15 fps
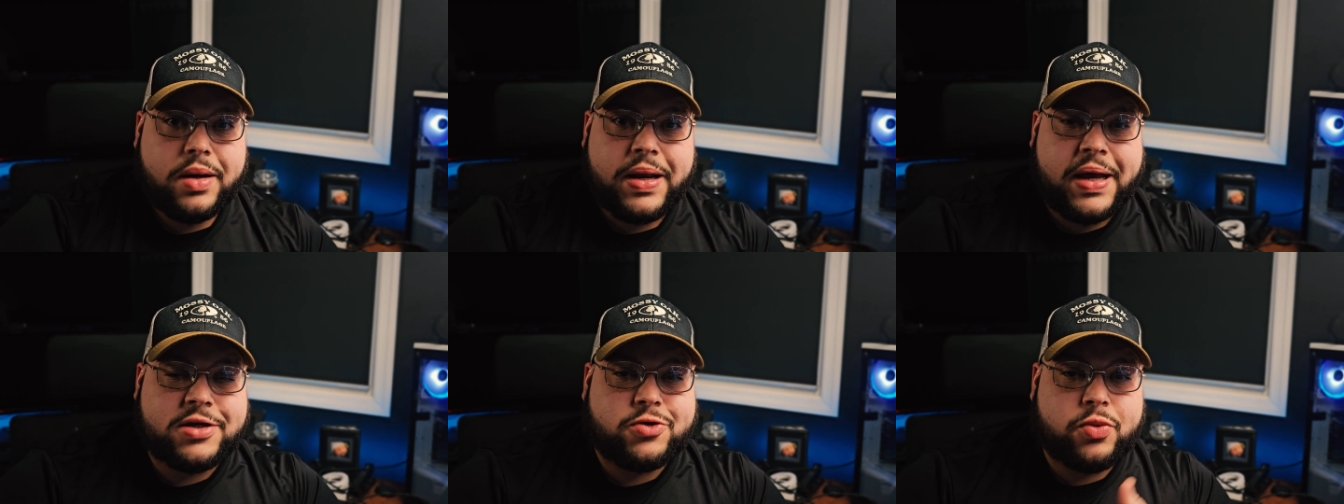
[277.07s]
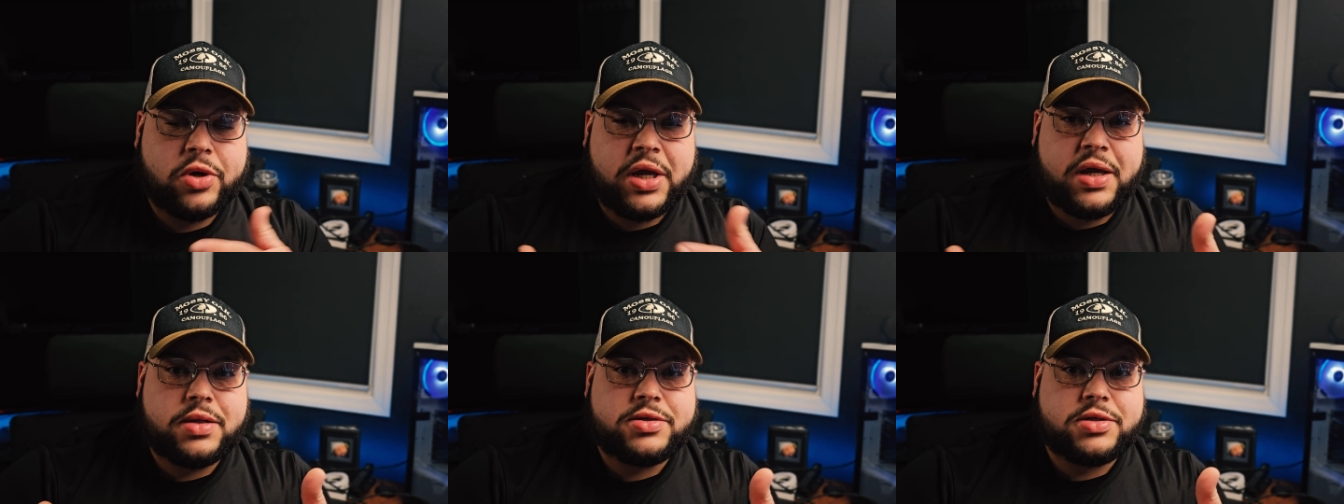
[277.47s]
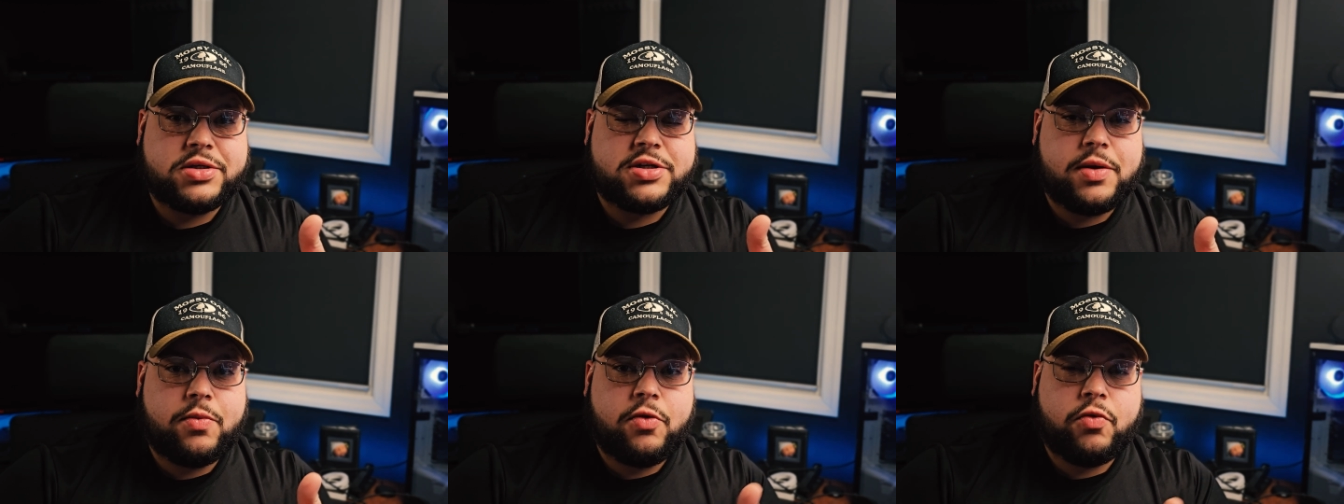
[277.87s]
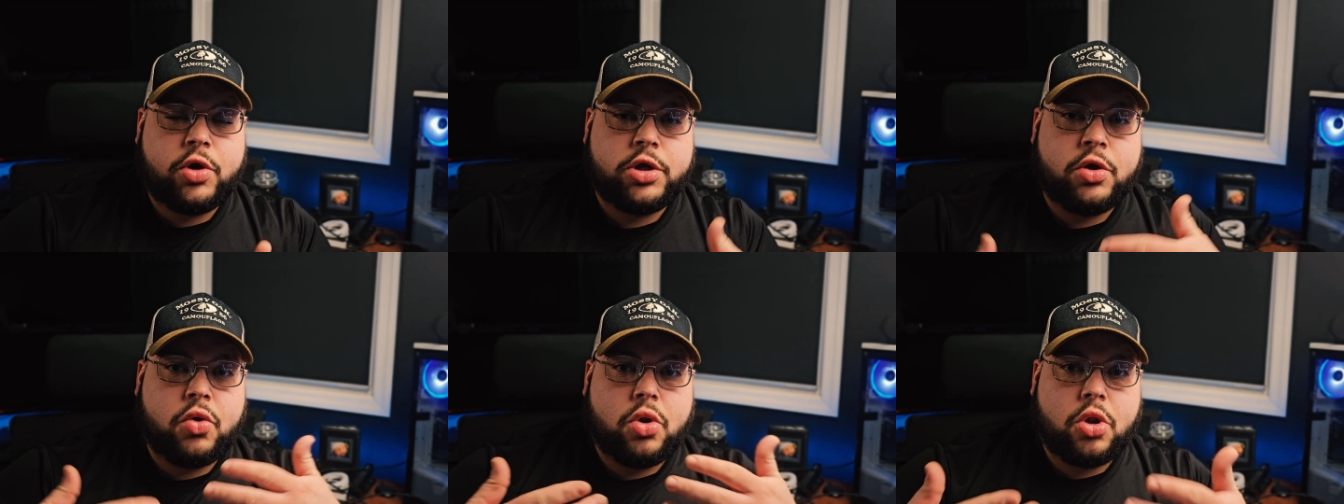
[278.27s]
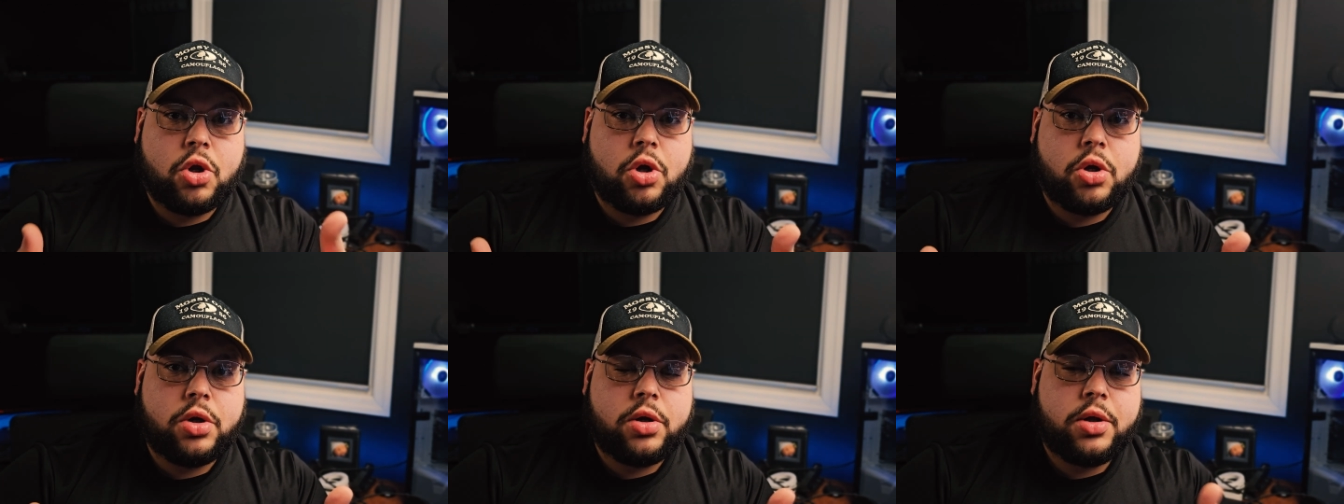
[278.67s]
Next, we'll get into some of what you'll
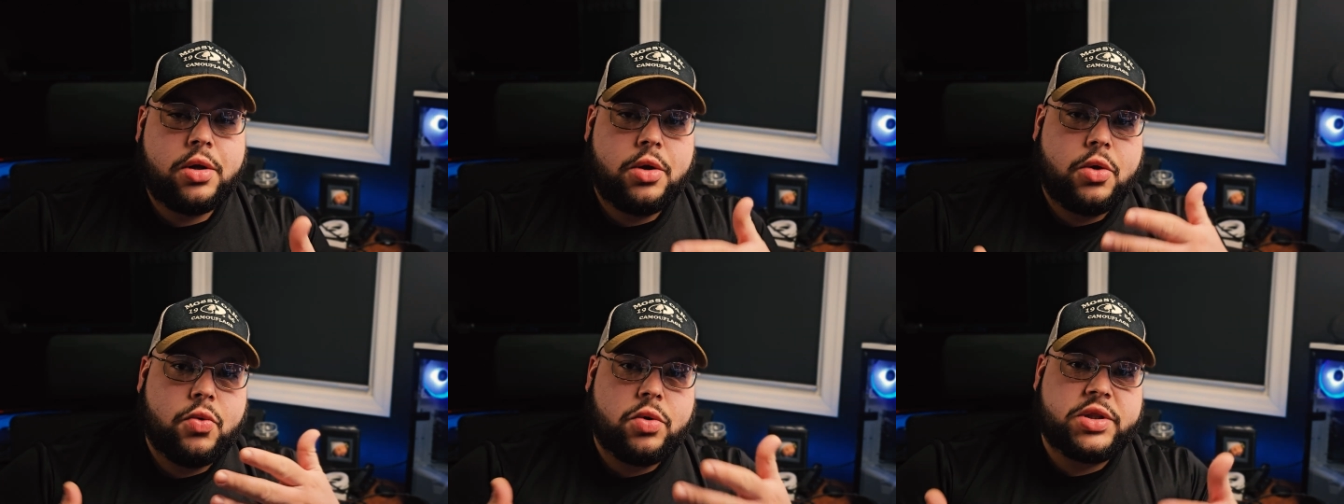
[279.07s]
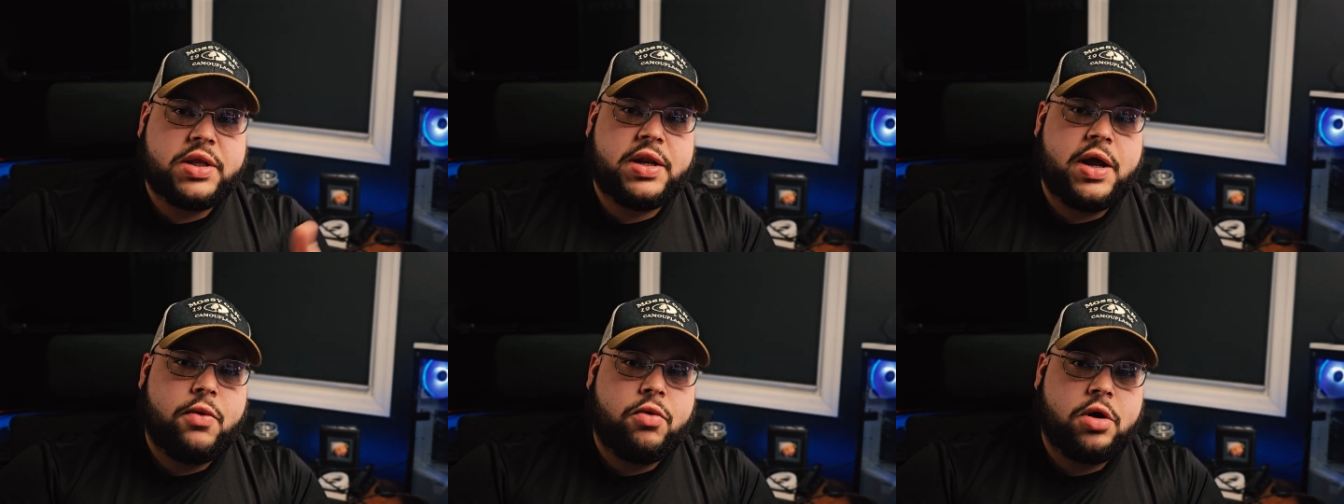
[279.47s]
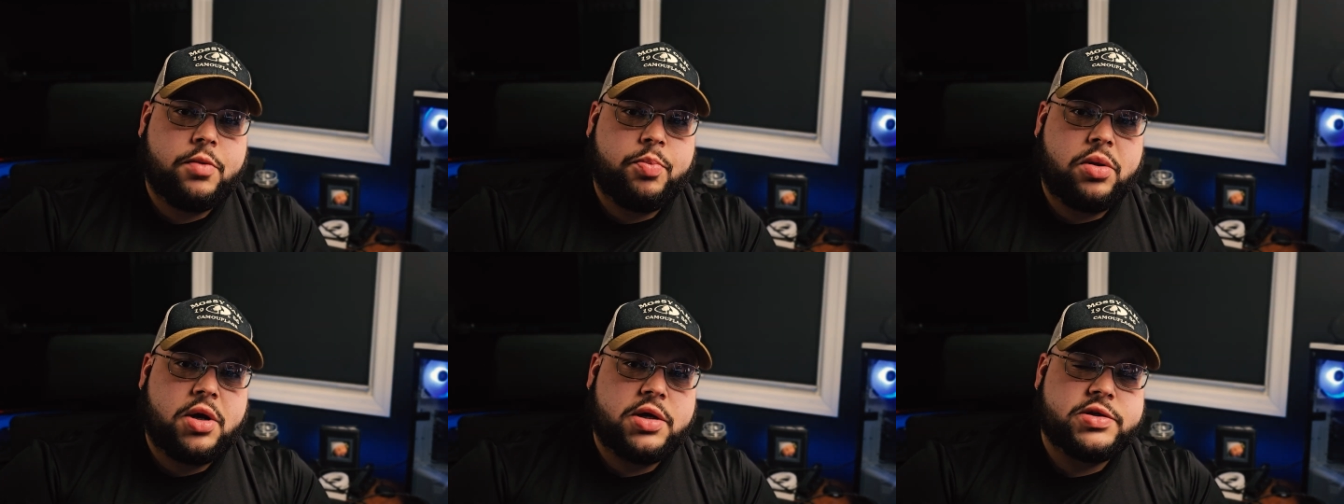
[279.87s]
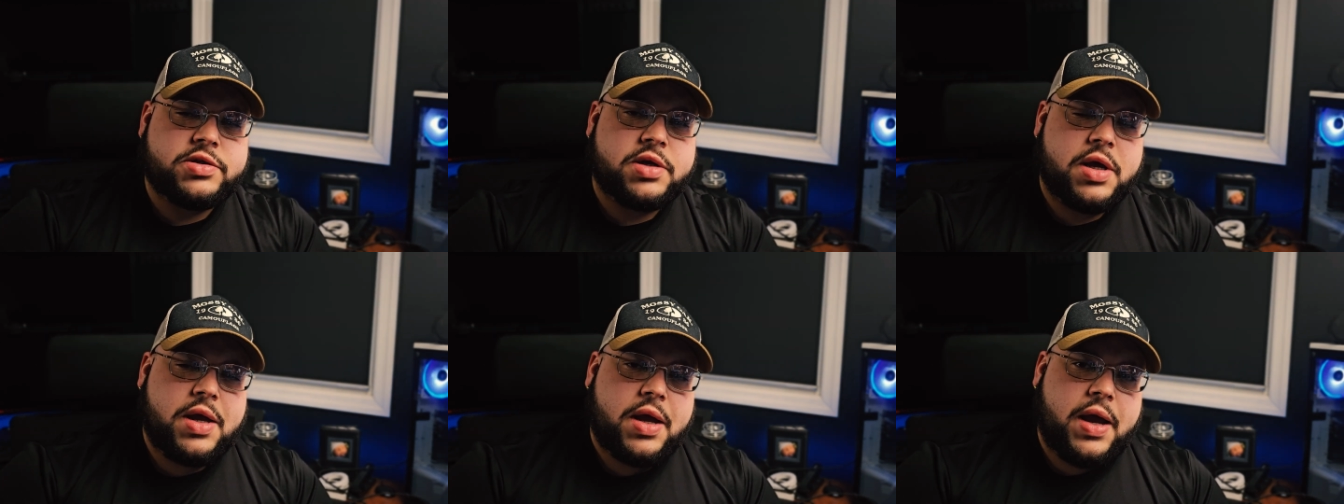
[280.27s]
learn with the Network Plus